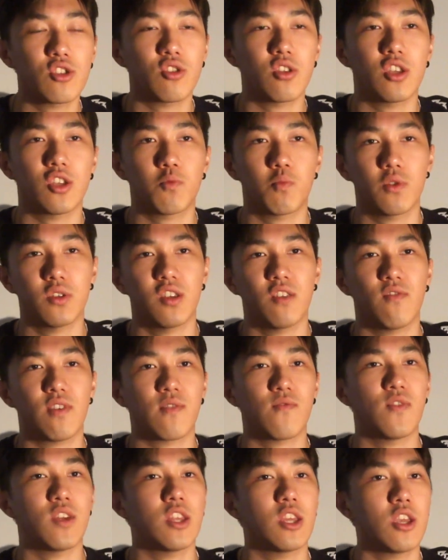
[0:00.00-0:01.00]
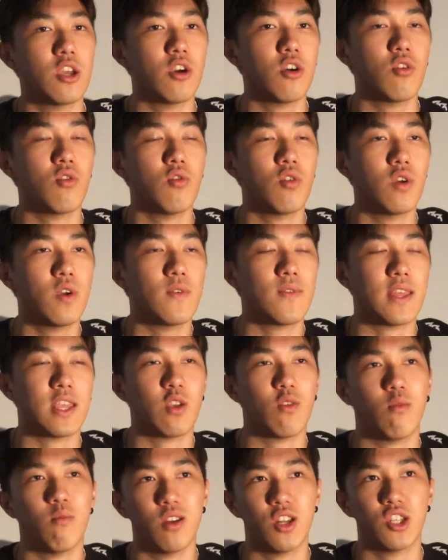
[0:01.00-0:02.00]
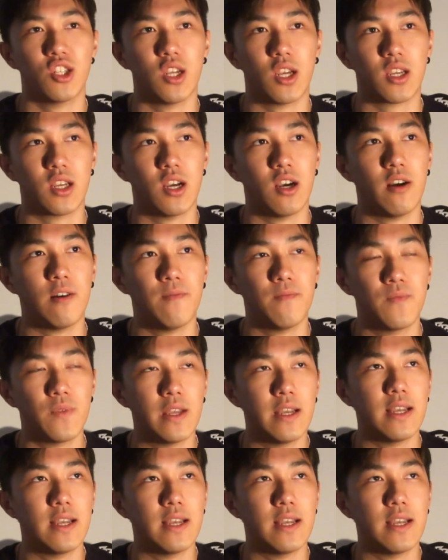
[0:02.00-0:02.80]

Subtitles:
to the specific video that you want me to check out,